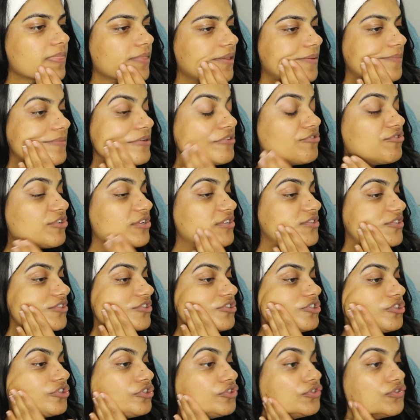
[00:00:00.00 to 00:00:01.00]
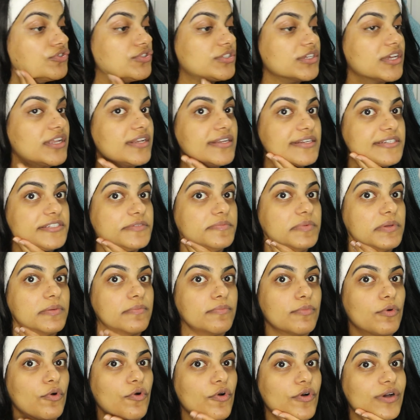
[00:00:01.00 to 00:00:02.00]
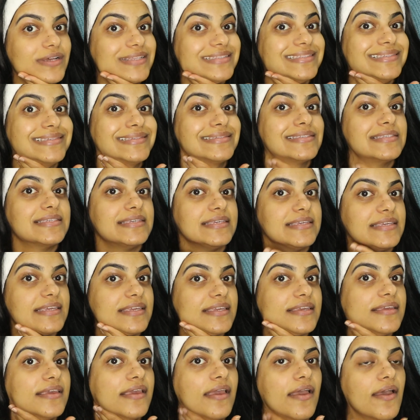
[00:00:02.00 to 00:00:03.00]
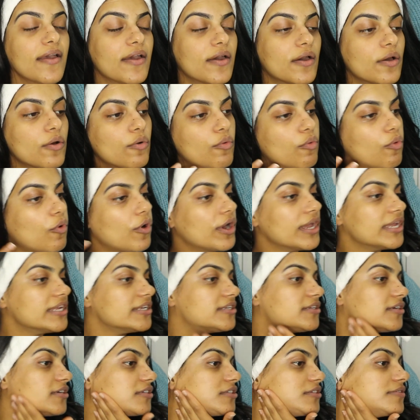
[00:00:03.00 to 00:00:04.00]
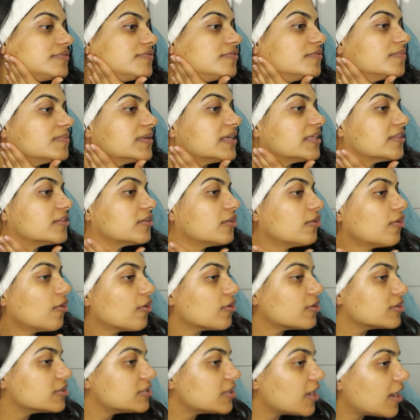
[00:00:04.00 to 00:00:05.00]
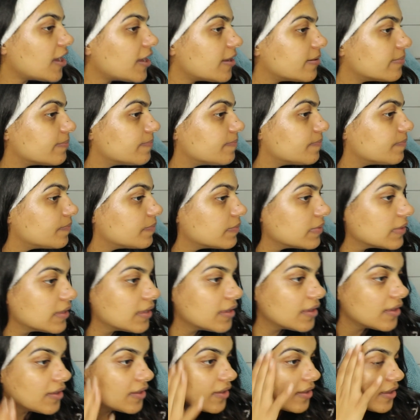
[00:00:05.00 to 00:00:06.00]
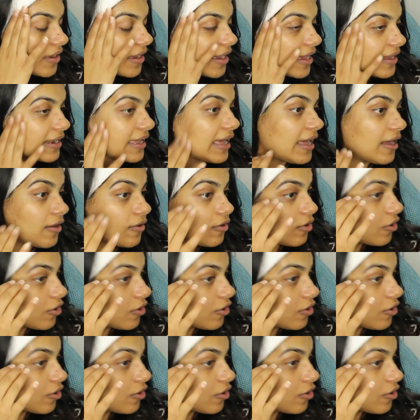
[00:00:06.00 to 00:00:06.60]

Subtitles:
I'm interested to use it a little bit more and see what it does for me long term and how